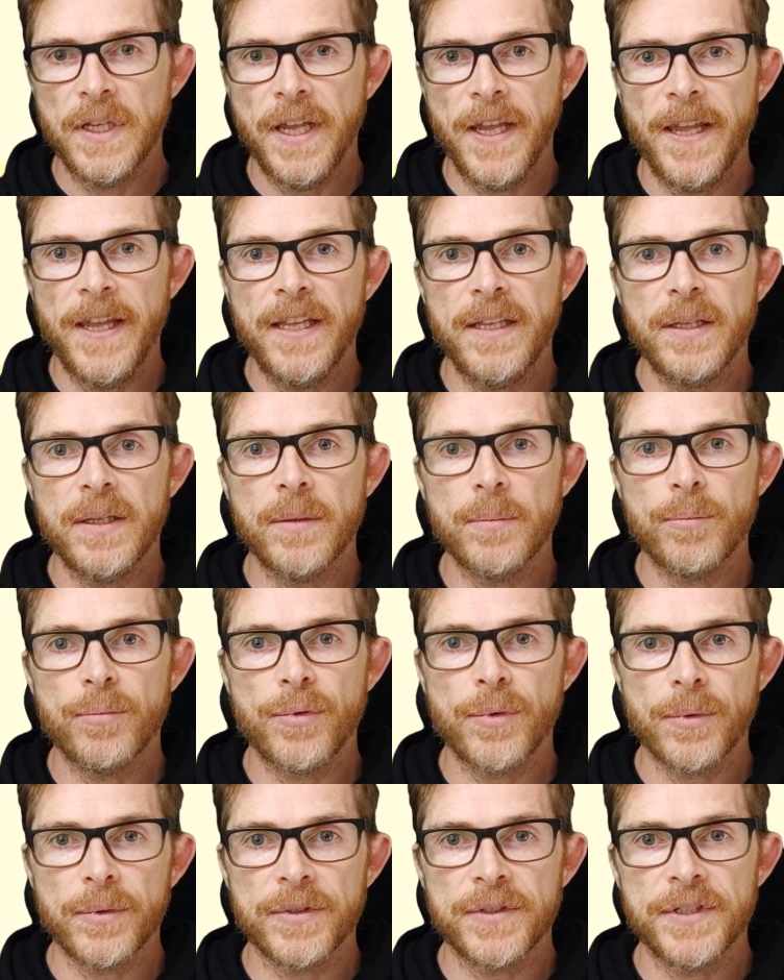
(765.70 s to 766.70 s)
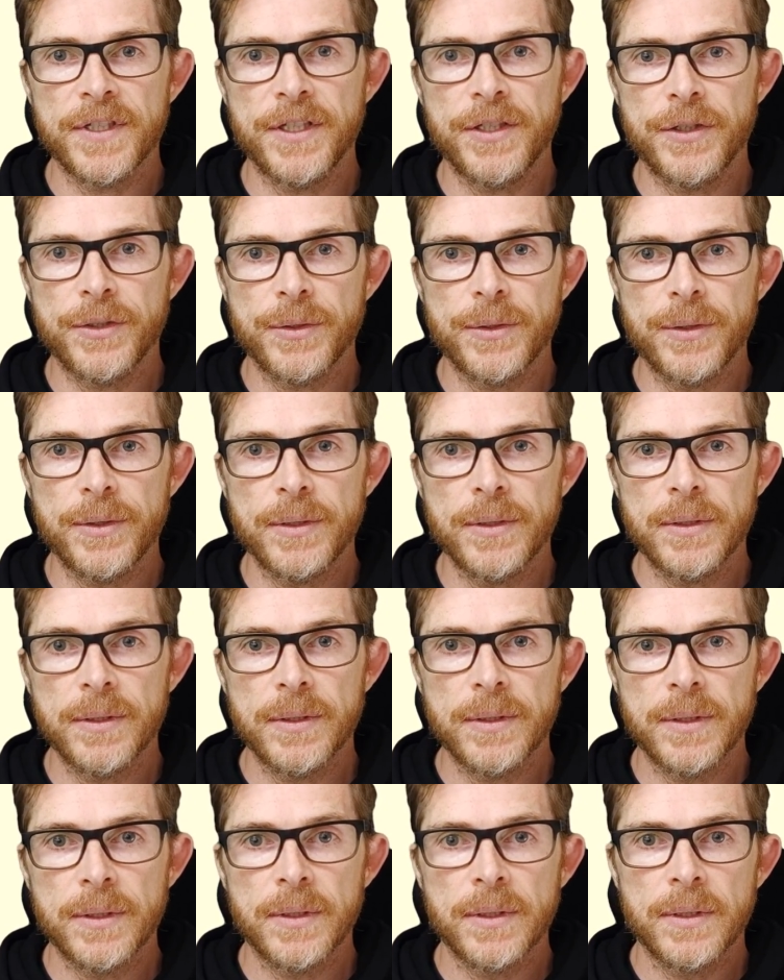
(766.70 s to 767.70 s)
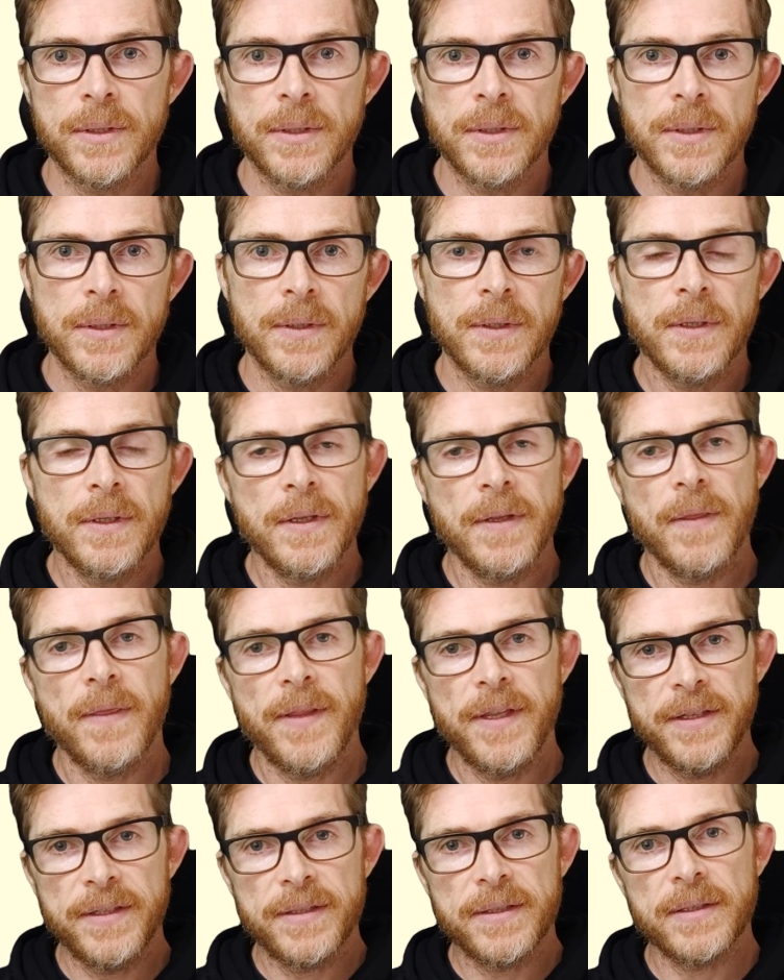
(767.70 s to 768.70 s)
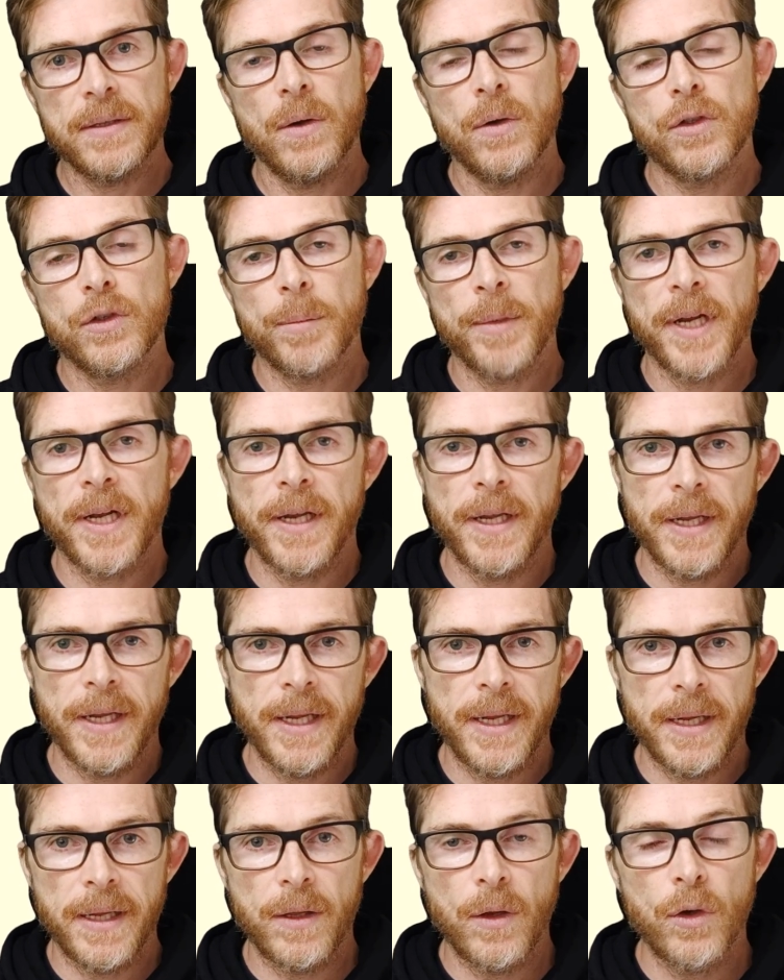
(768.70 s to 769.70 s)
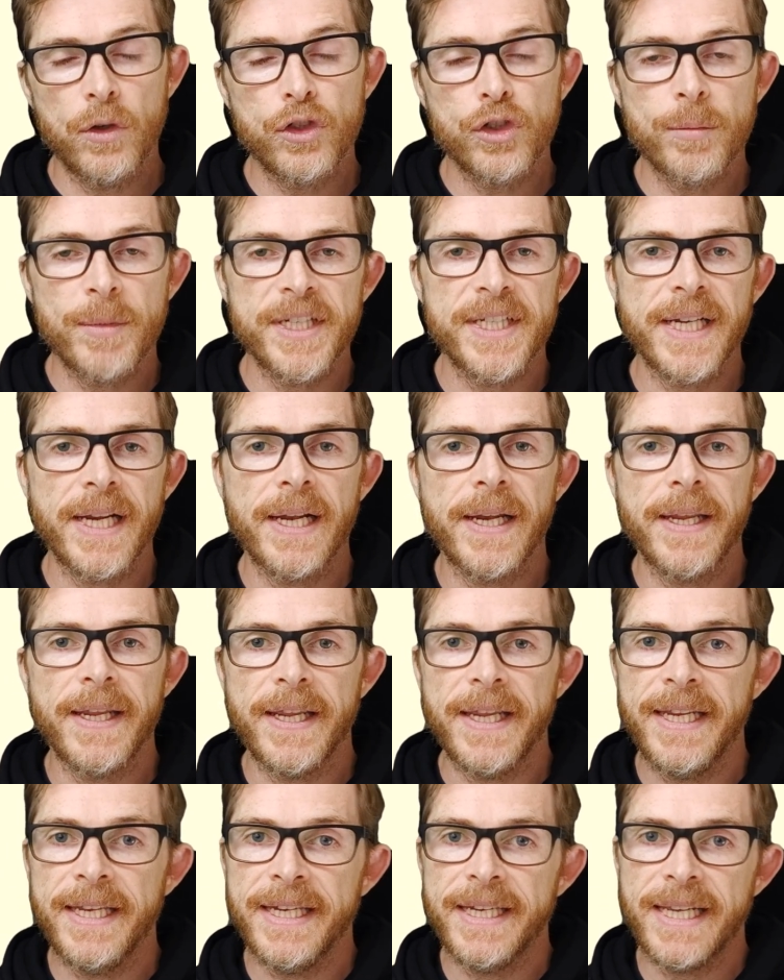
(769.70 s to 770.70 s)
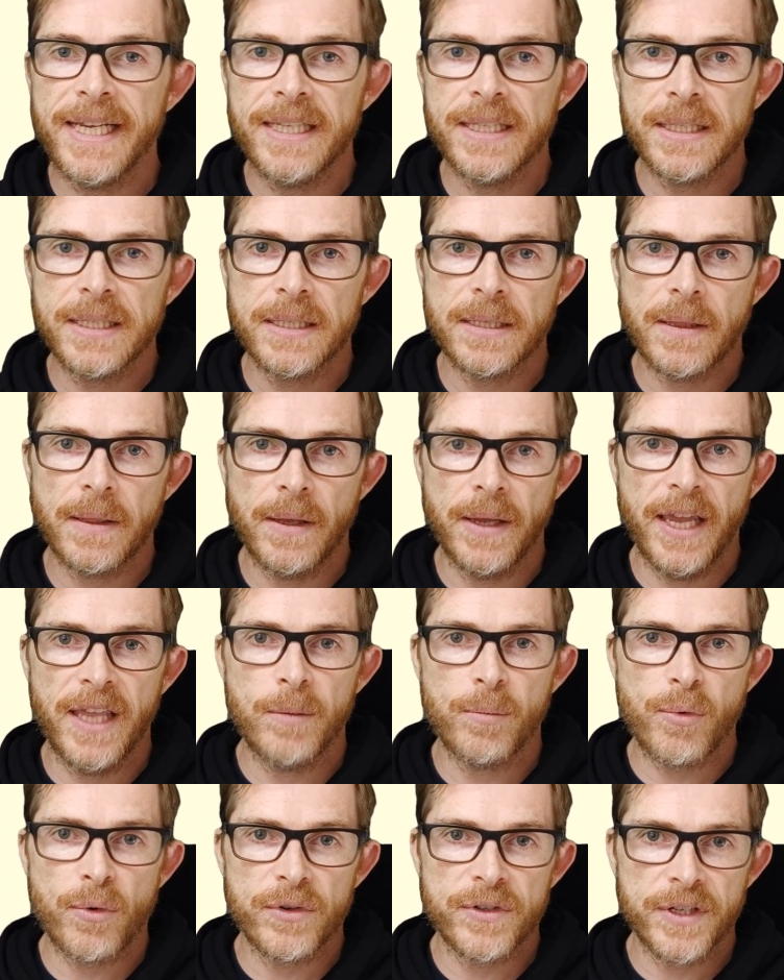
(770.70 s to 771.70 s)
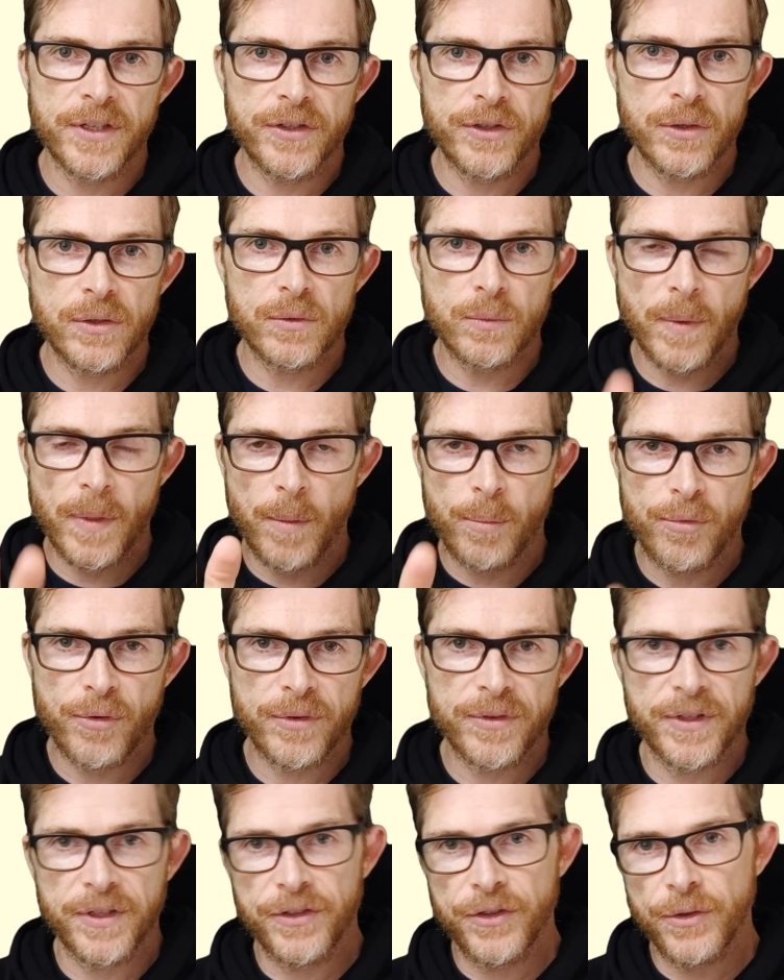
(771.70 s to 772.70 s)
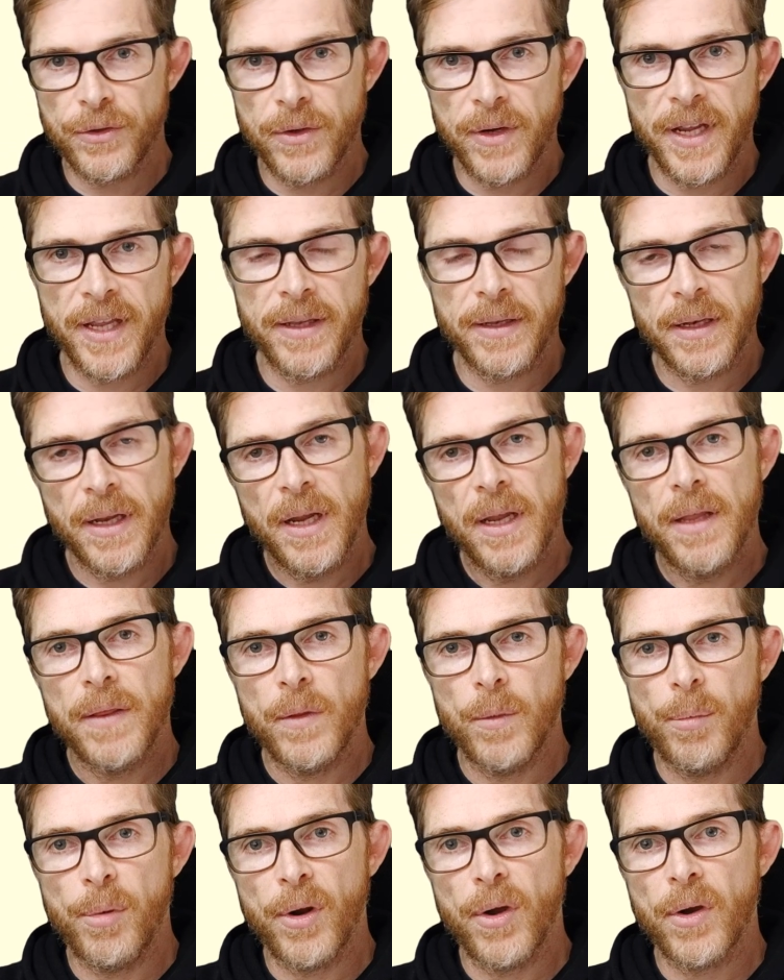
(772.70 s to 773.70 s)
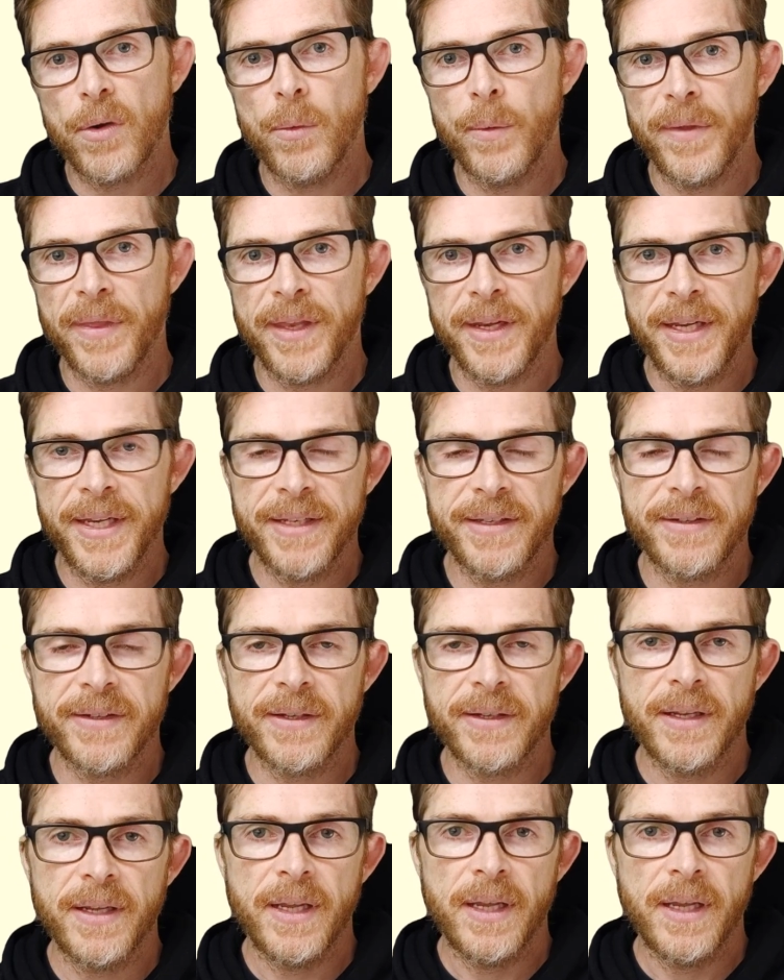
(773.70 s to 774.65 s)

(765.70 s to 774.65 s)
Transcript: and procedure, this automatically indents the end procedures with the procedure and the block within it,